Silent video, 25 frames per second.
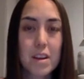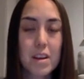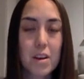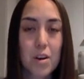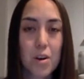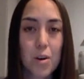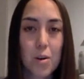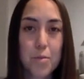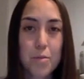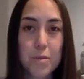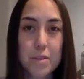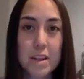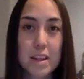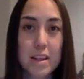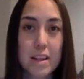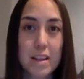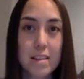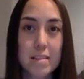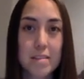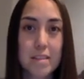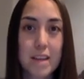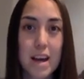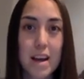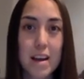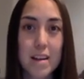
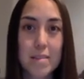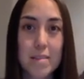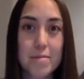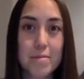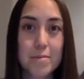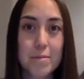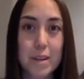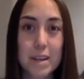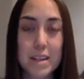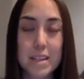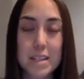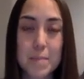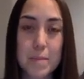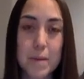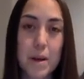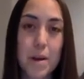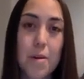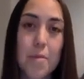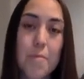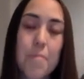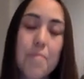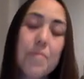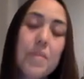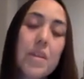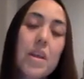Hopefully that rings a bell.
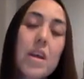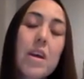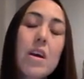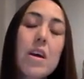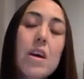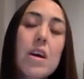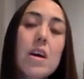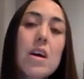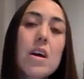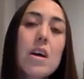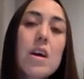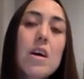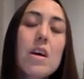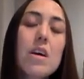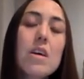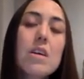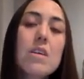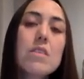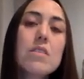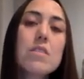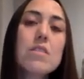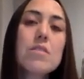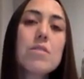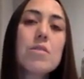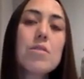
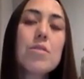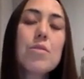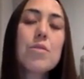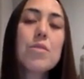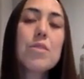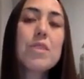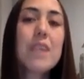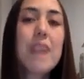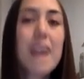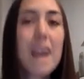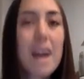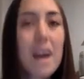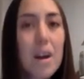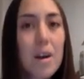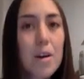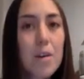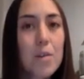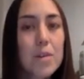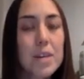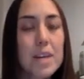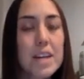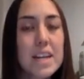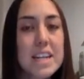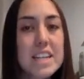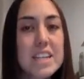So now
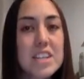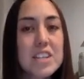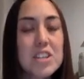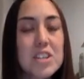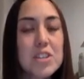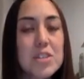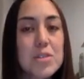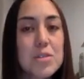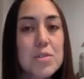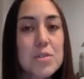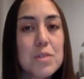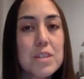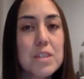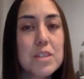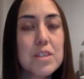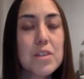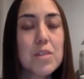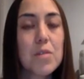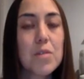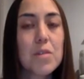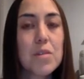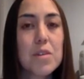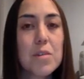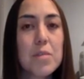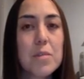what I need to do is
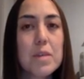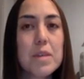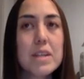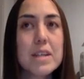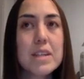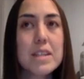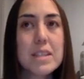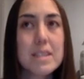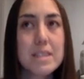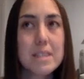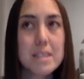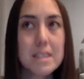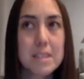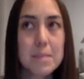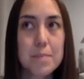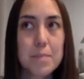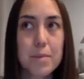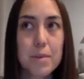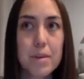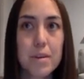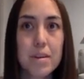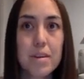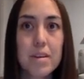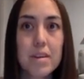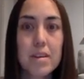go a little bit
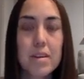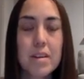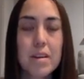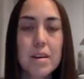deeper.